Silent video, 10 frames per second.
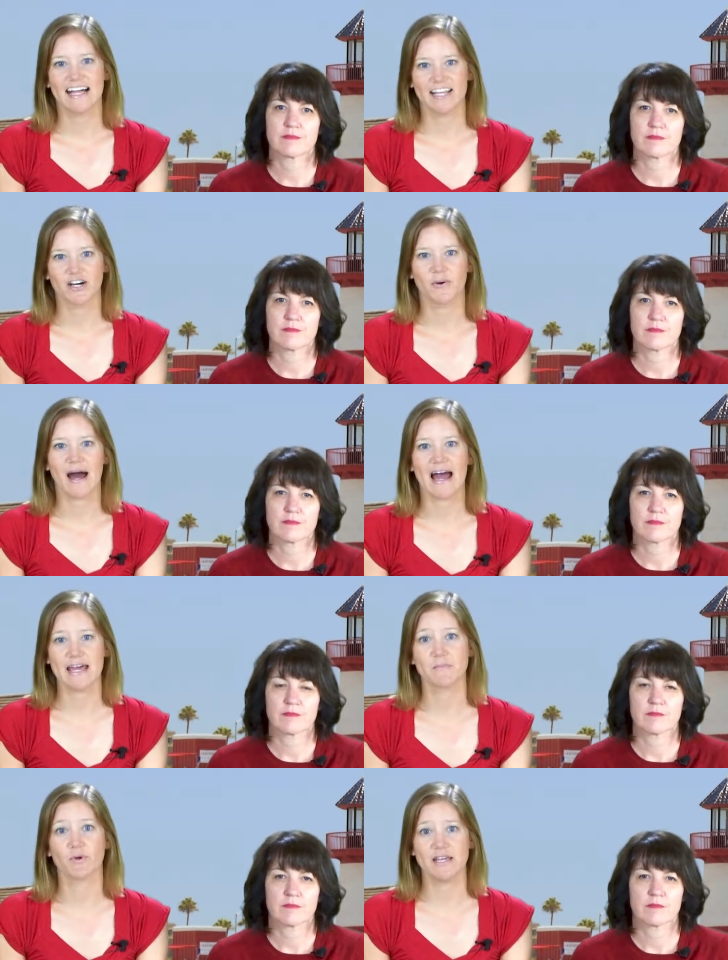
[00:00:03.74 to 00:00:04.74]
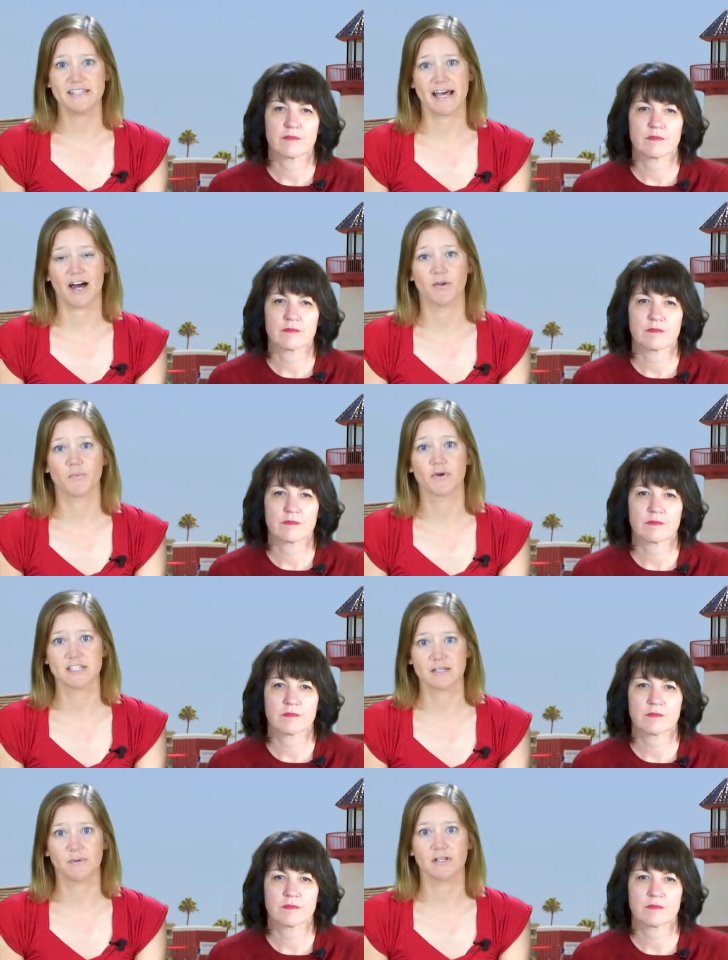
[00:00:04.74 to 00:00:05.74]
Speaker 1: Hello, I am Marie Town,
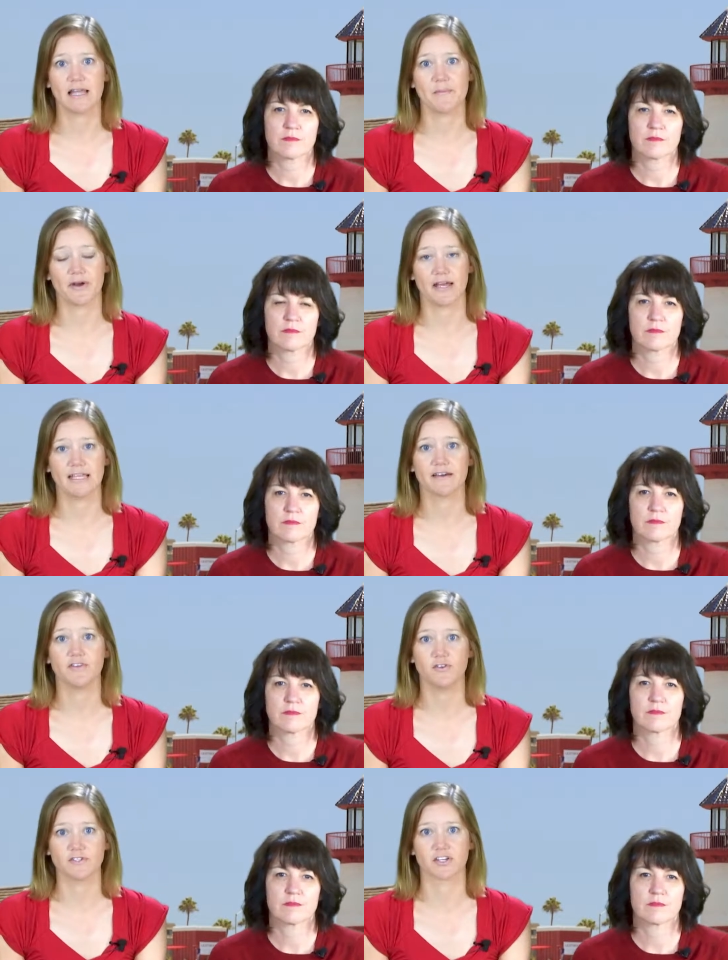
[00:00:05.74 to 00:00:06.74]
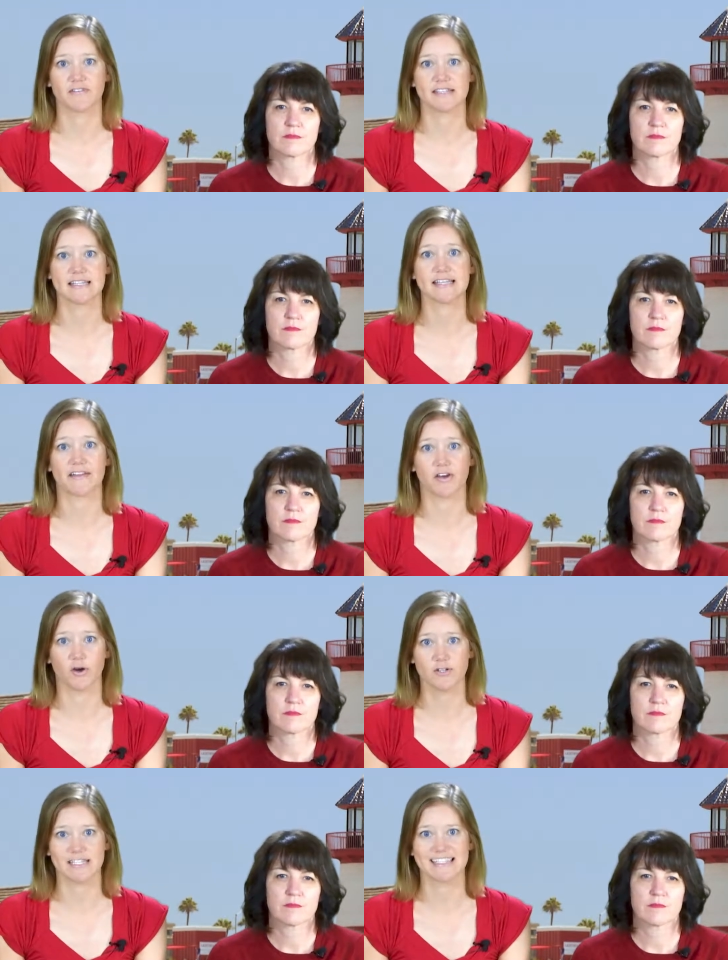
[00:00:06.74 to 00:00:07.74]
Principal Librarian of Youth Services at the
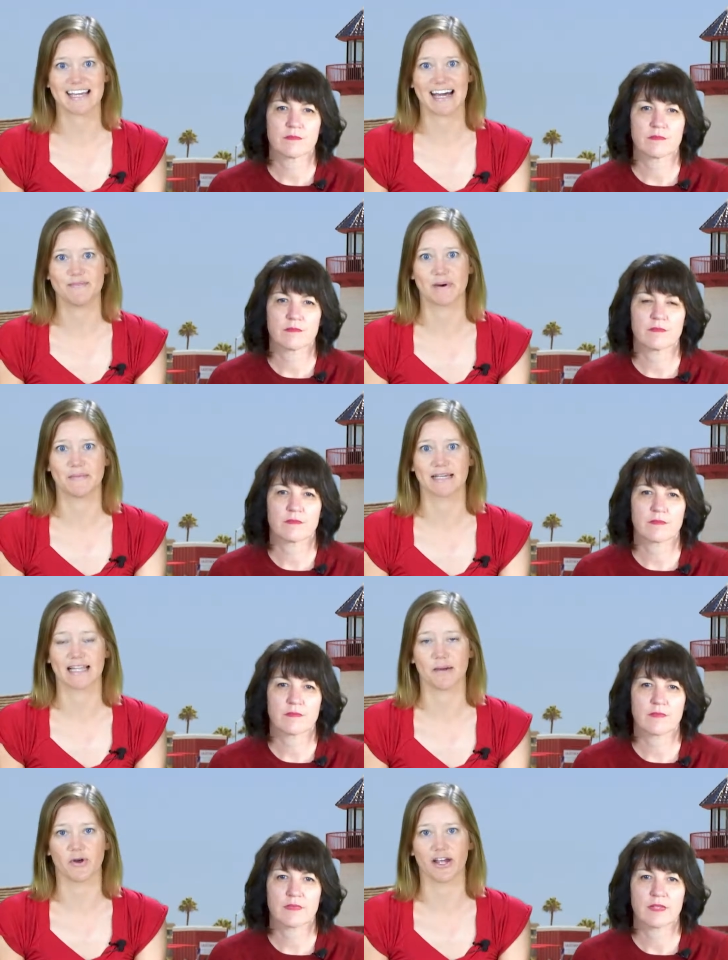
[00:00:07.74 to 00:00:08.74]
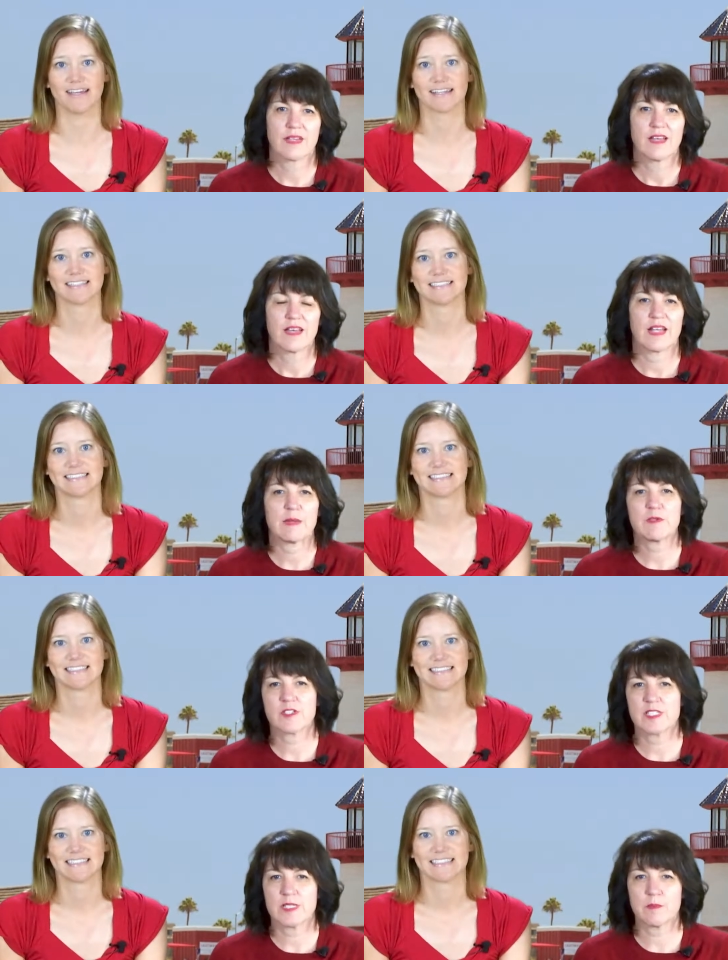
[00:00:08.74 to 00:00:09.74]
Oceanside Public Library.
Speaker 2: And I'm
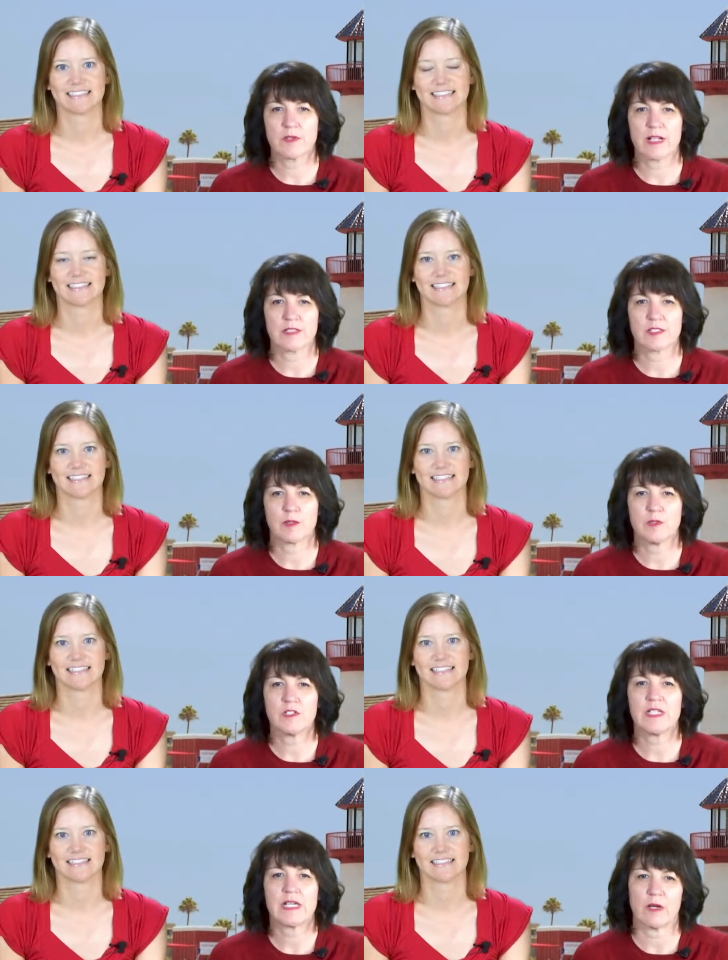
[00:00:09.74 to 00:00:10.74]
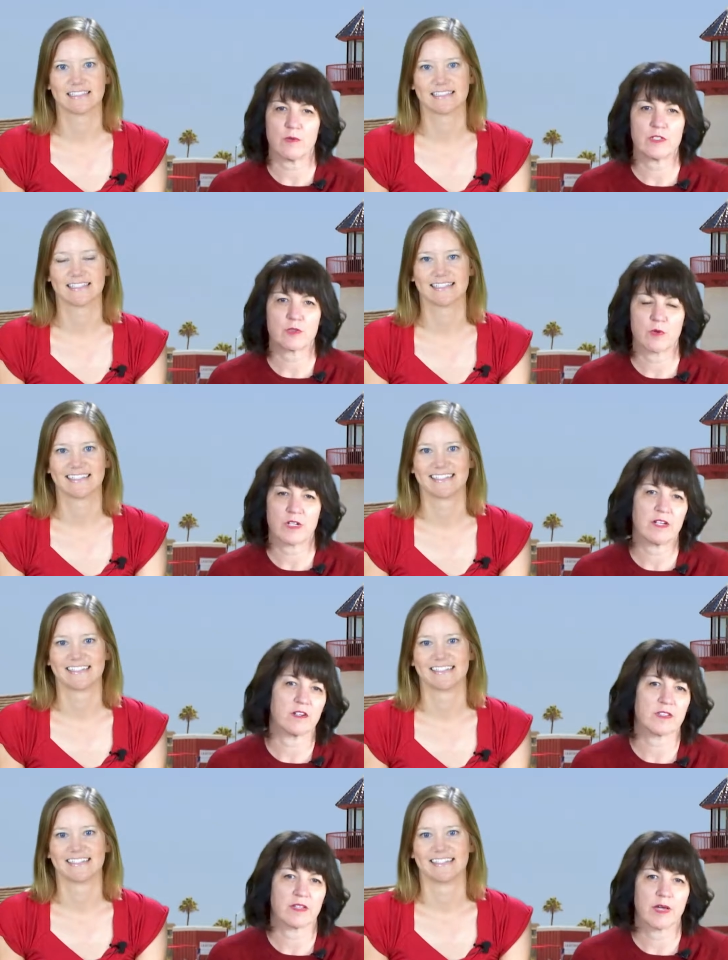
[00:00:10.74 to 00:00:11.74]
Christine Moralez, Community Outreach
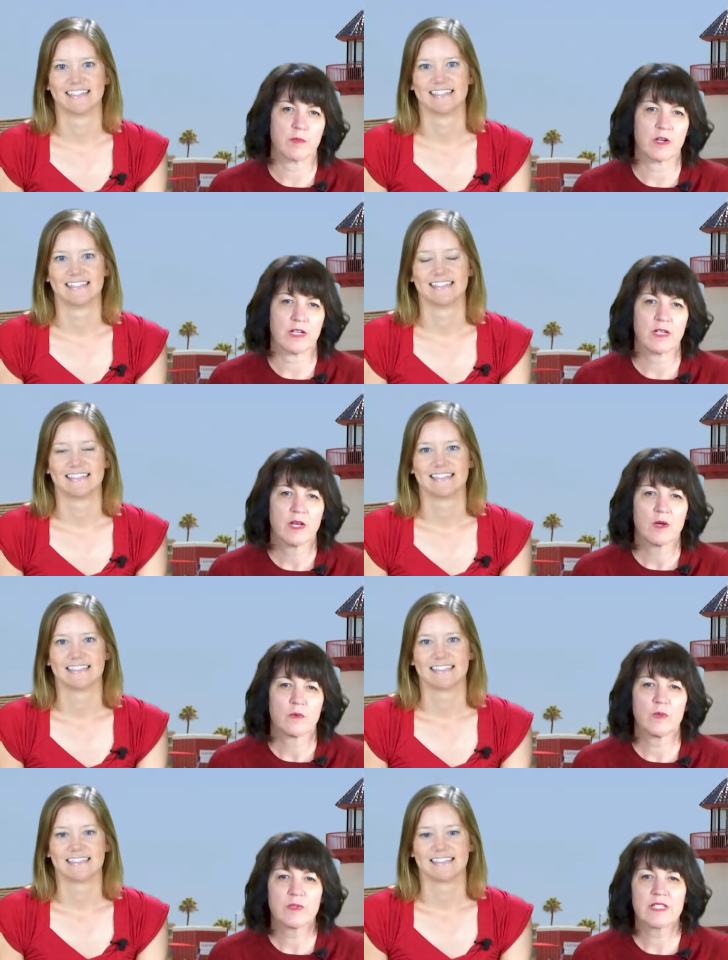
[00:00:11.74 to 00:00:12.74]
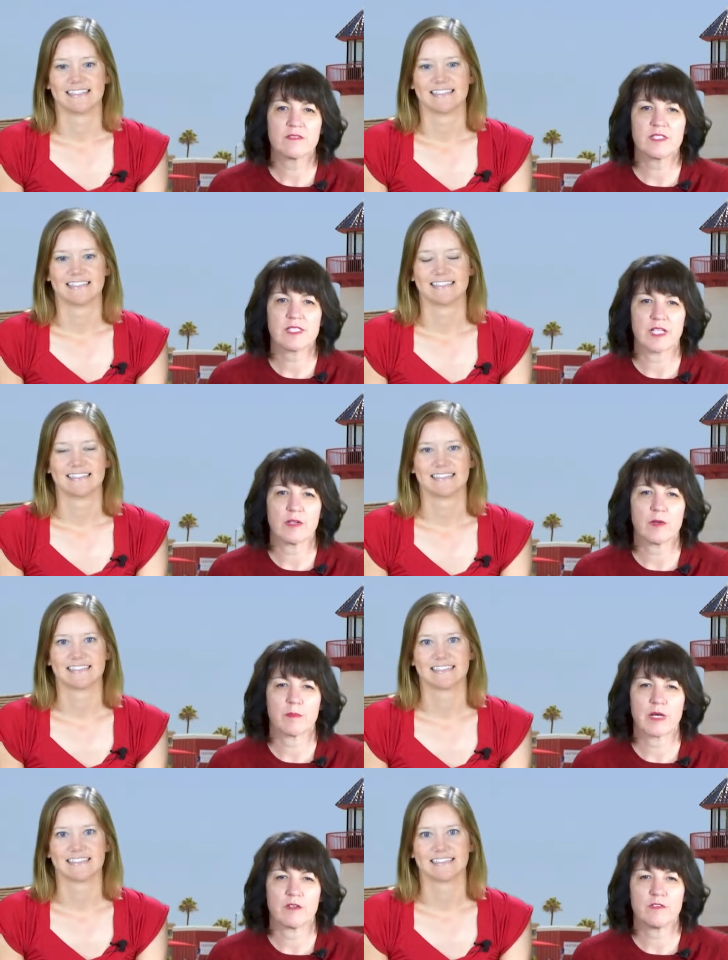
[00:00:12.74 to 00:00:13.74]
Coordinator at the library. We would love to tell you
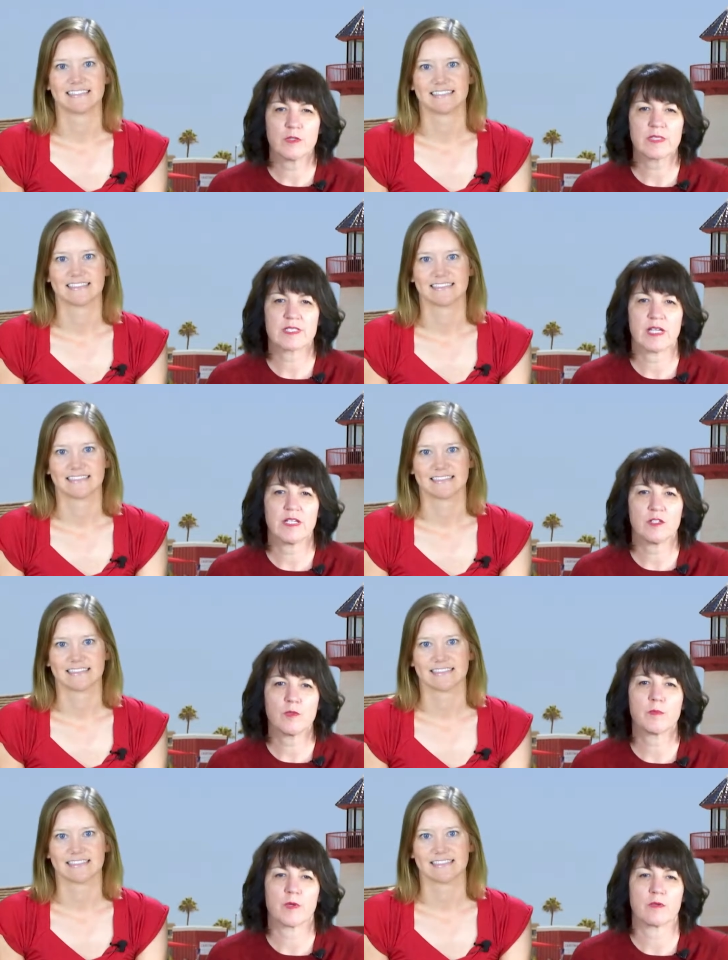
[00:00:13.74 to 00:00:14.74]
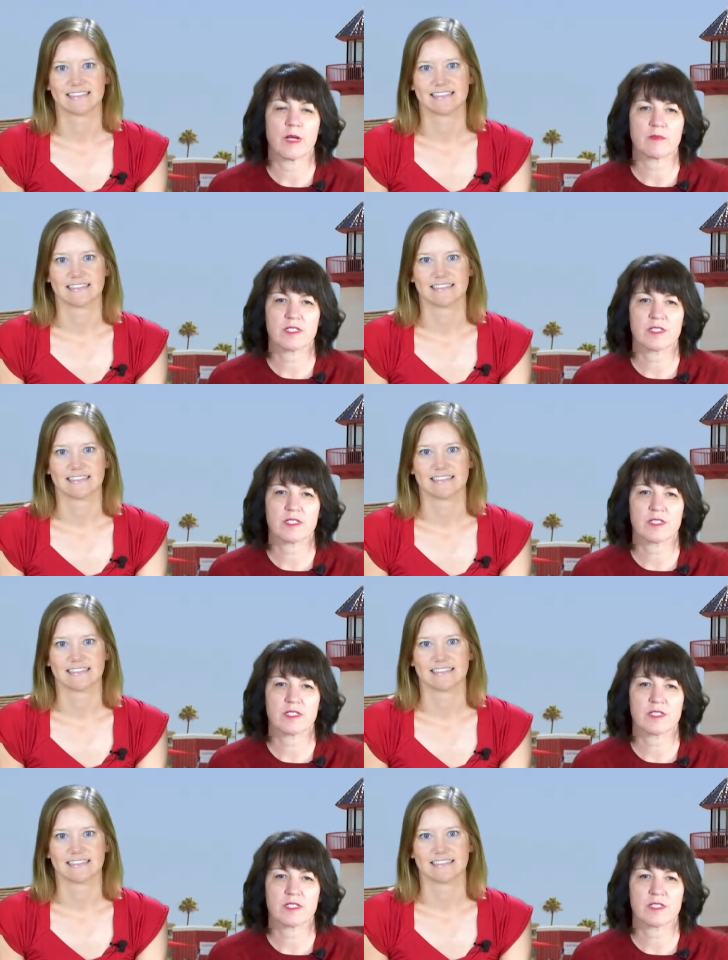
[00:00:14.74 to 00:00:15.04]
about a few exciting youth programs